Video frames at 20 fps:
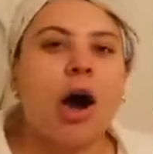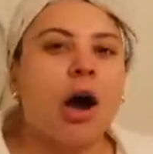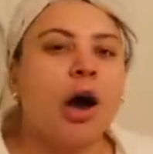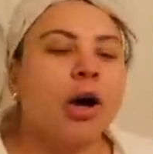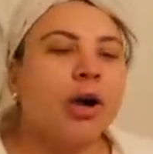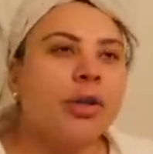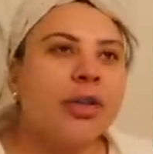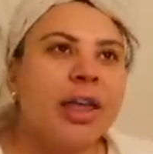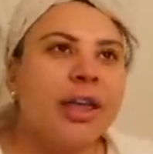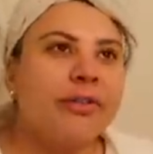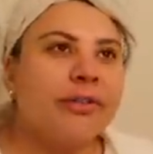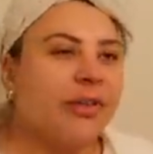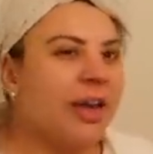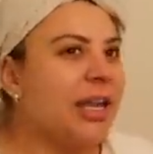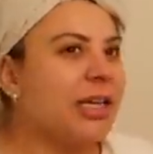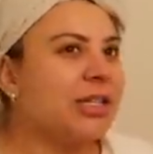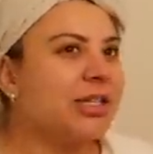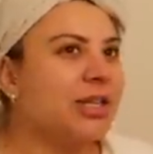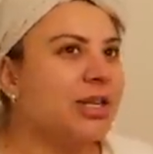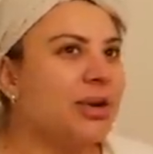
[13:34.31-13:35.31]
are they
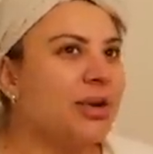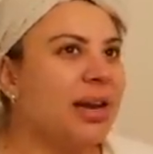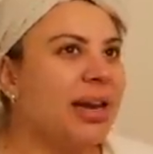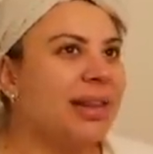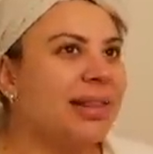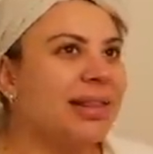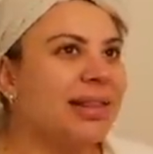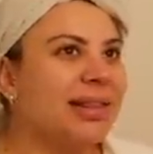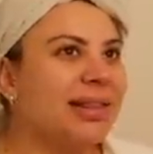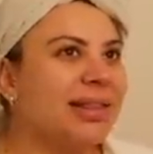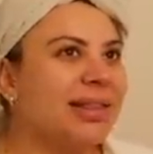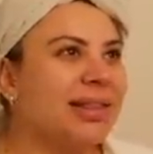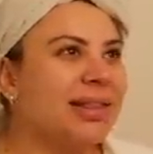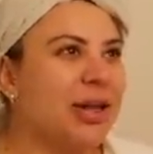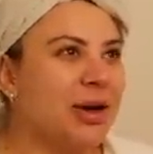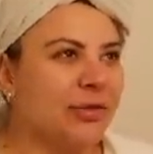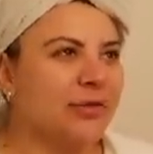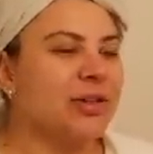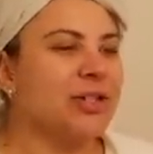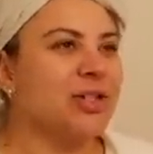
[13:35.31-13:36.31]
face tuning
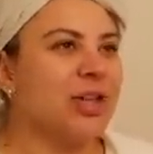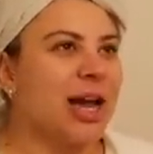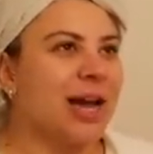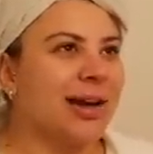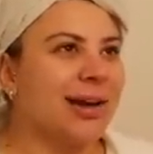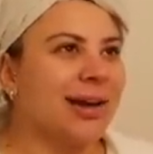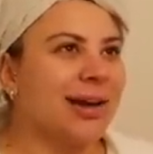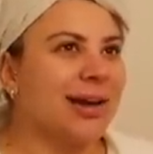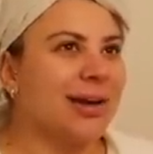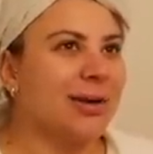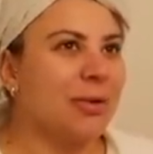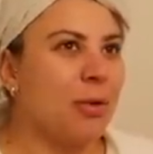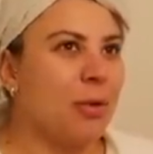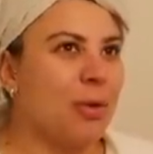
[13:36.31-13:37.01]
their vagina,